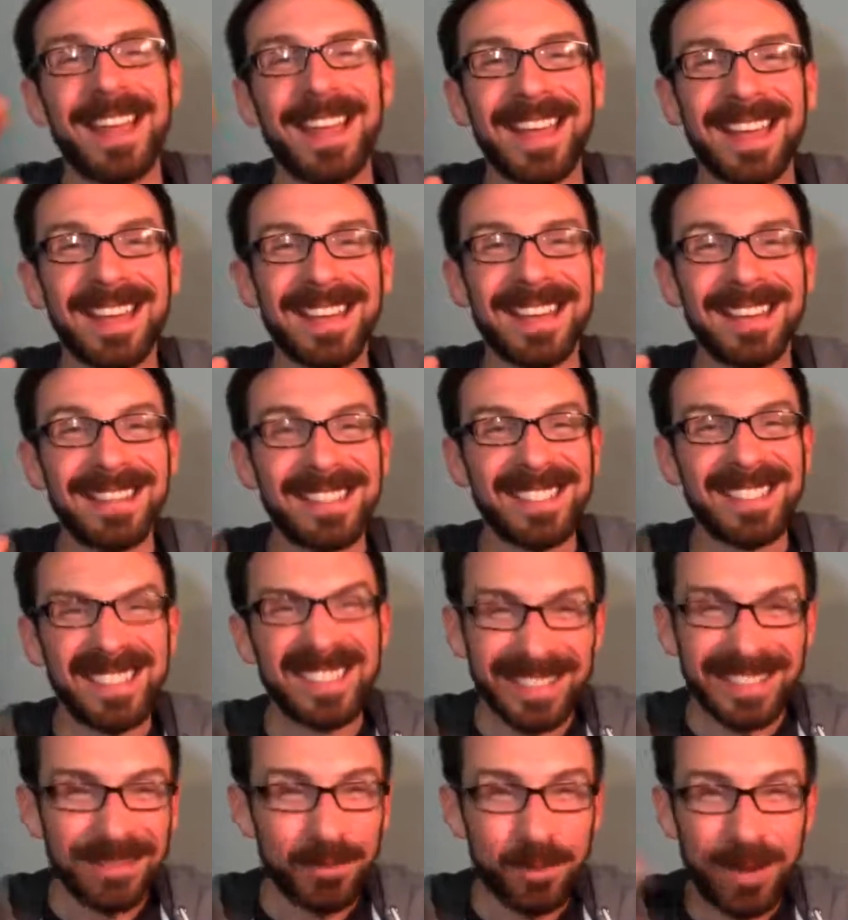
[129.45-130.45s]
And
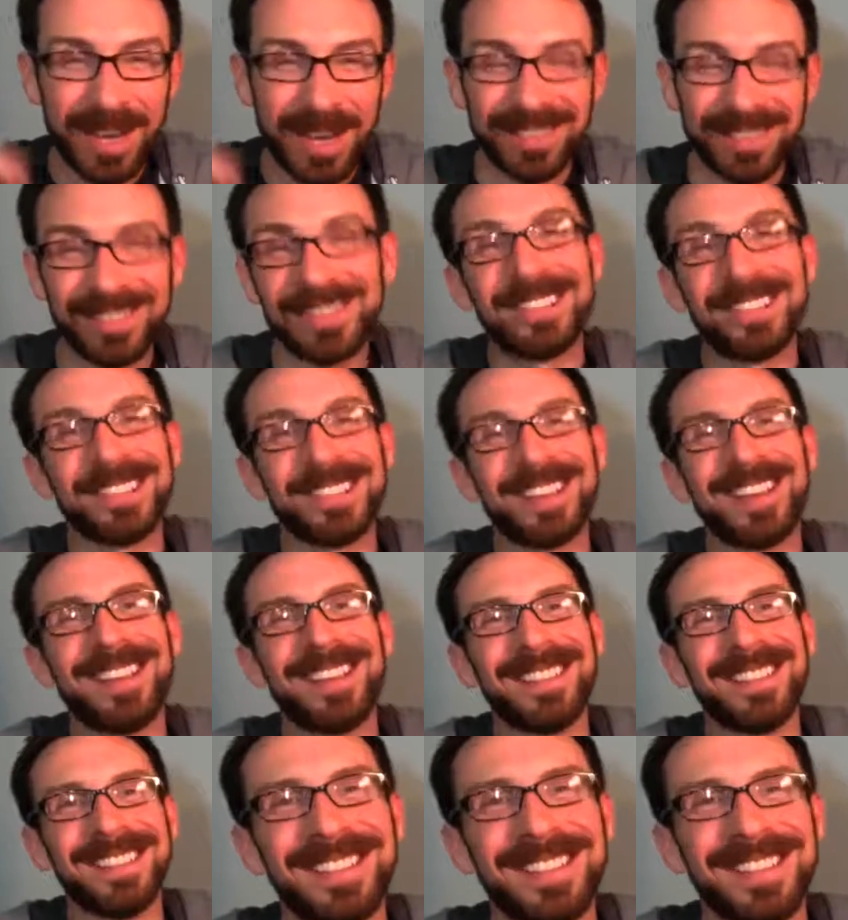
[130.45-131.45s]
Wes
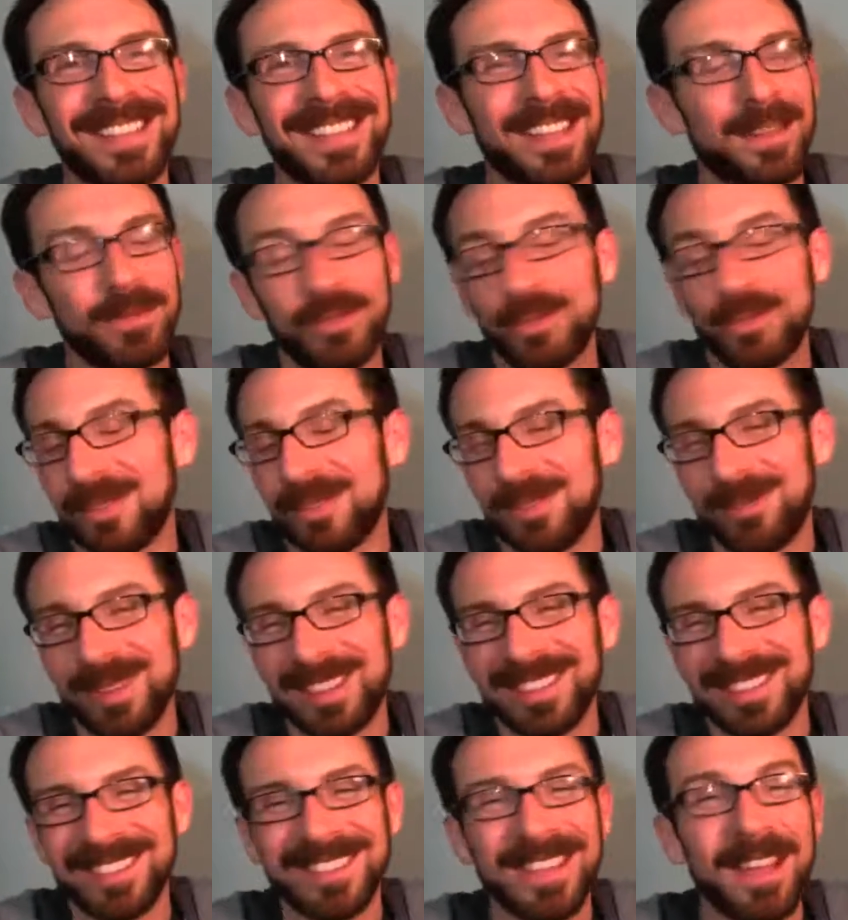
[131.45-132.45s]
decided, sorry
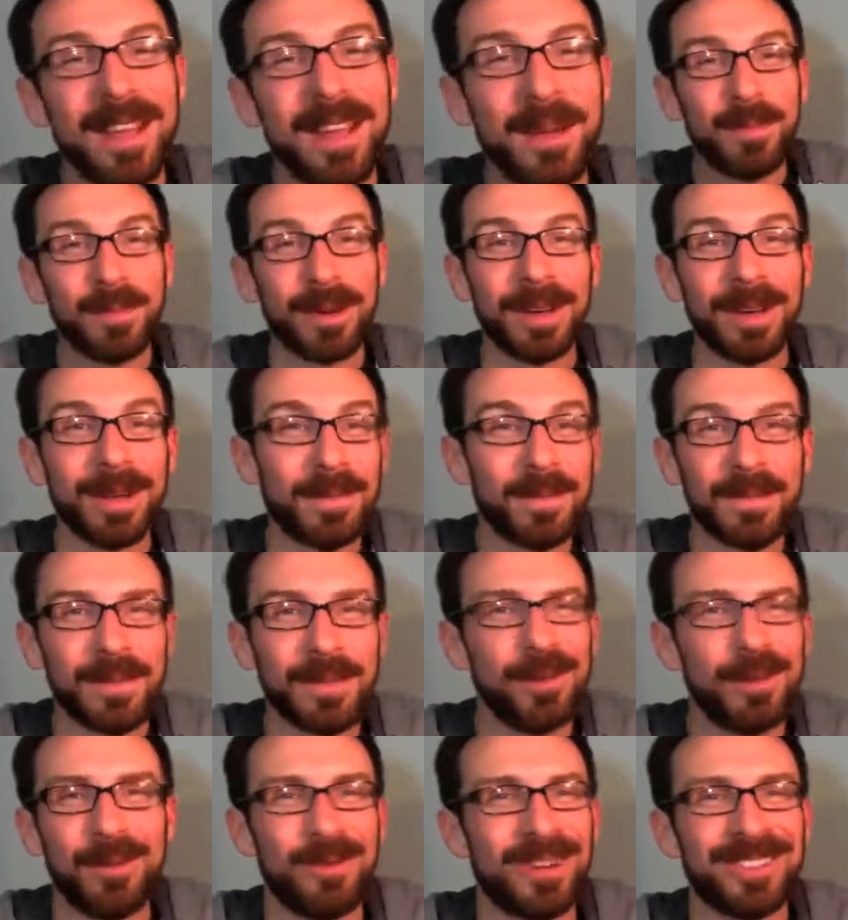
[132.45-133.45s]
Wes, but
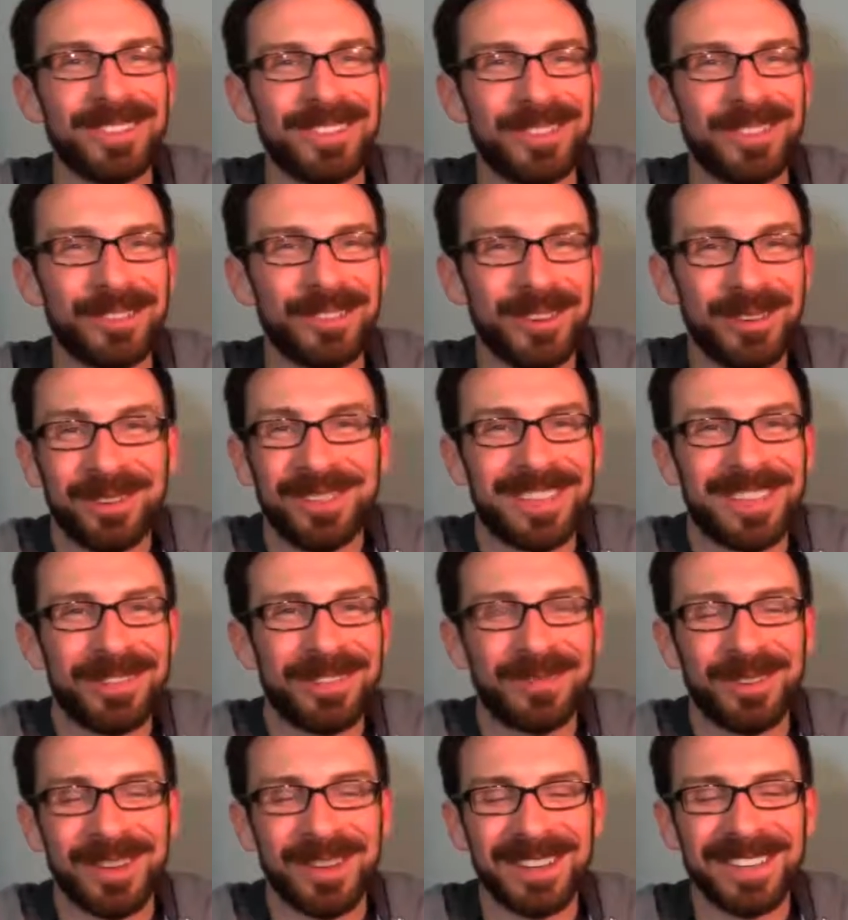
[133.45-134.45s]
you don't watch this show,
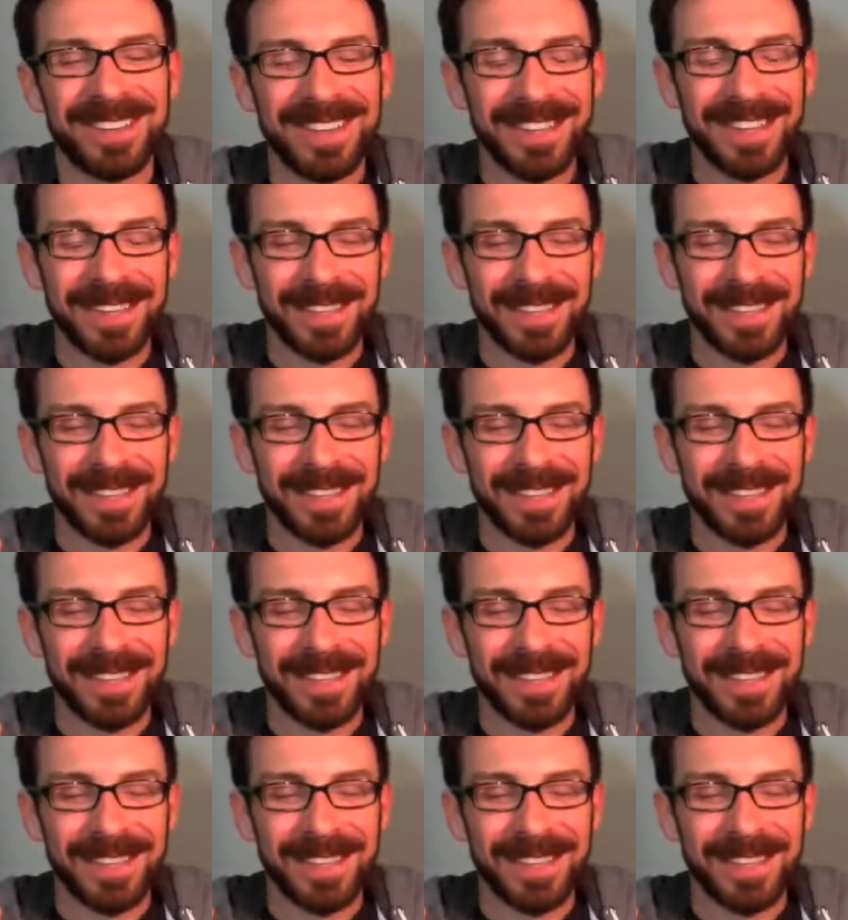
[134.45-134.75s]
that's fine.